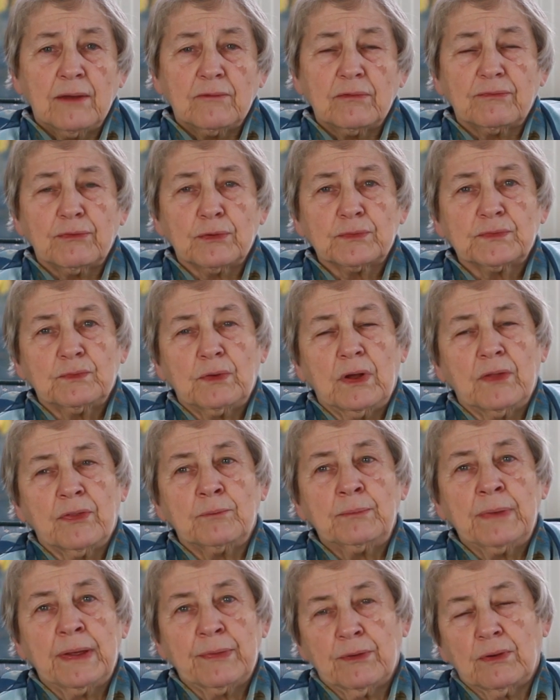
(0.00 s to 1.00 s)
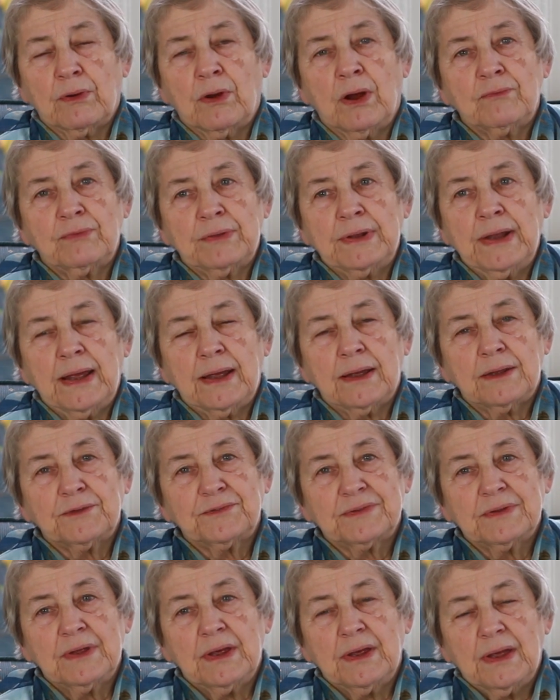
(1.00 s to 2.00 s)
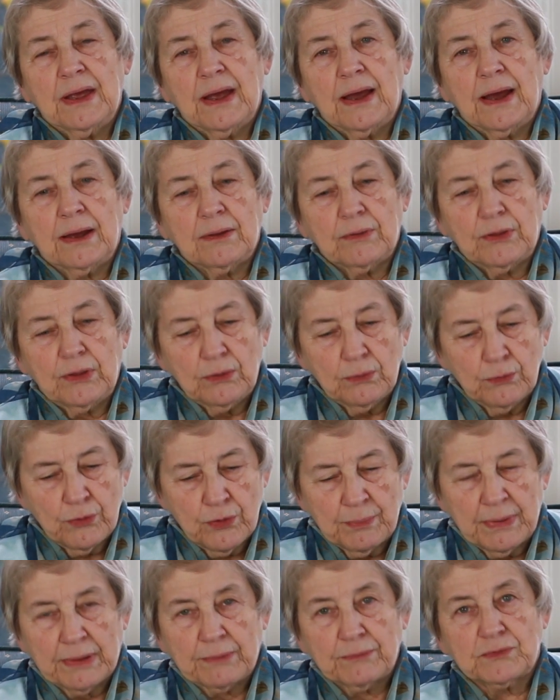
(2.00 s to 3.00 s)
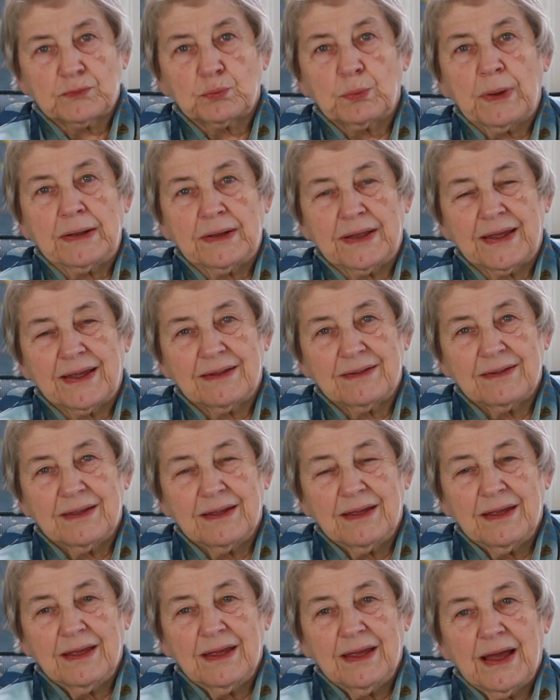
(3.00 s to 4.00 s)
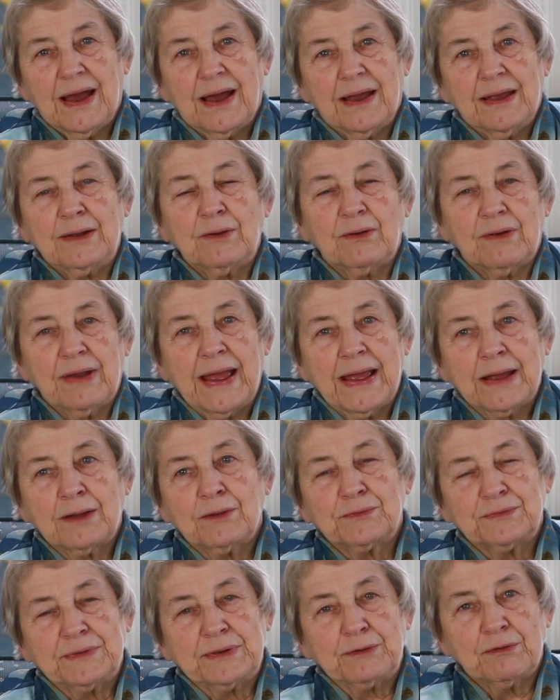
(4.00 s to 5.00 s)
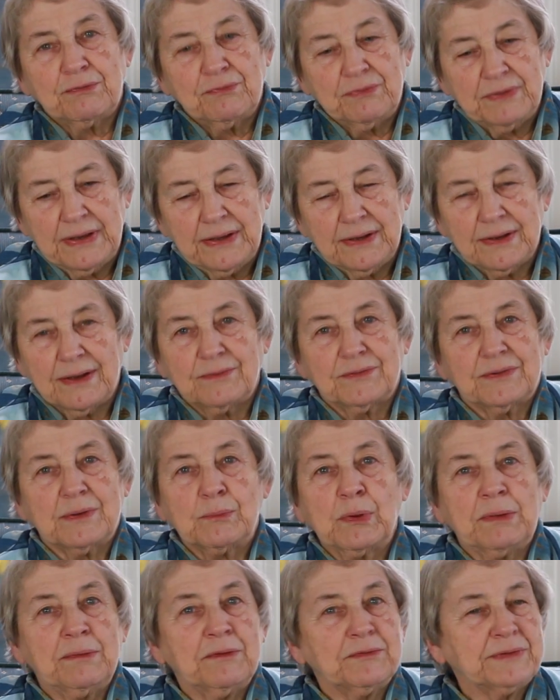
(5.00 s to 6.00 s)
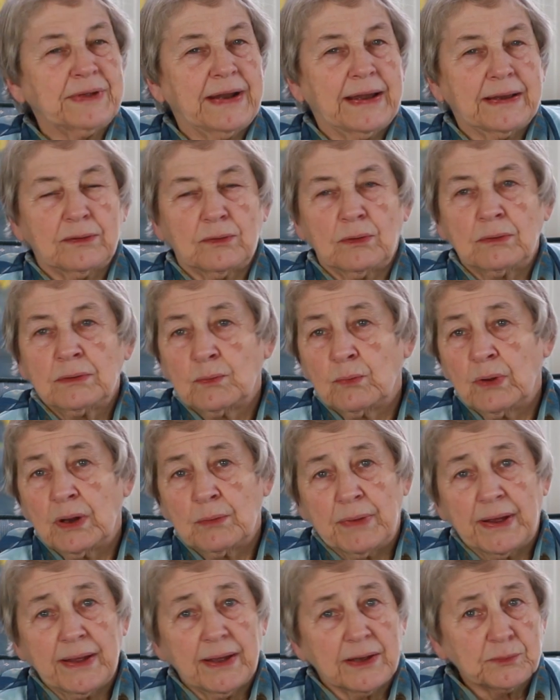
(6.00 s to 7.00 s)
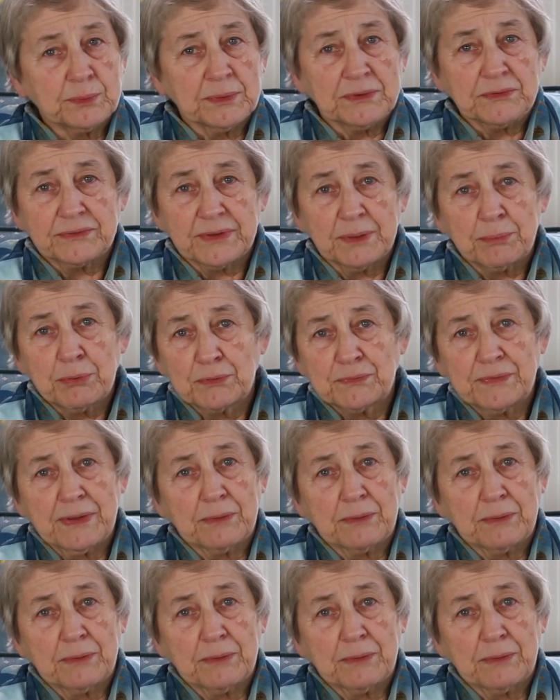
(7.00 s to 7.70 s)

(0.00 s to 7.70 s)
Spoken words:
First of all, the mother often has a huge amount of swelling in her ankles and her feet, and someone who said, I could only wear my husband's slippers.